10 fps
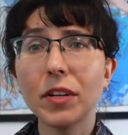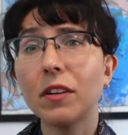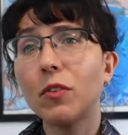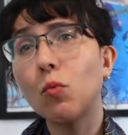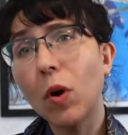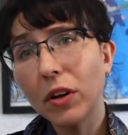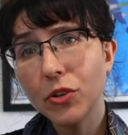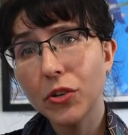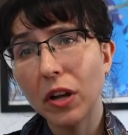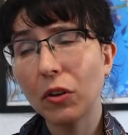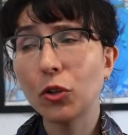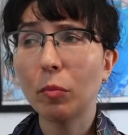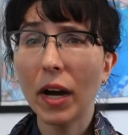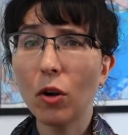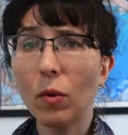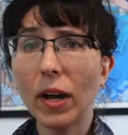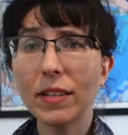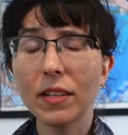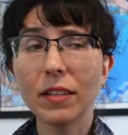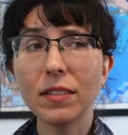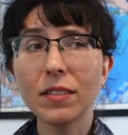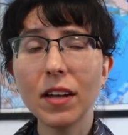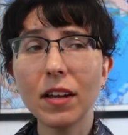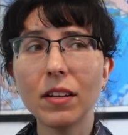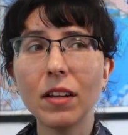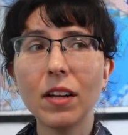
And if you want a Chanel and you buy a YSL instead,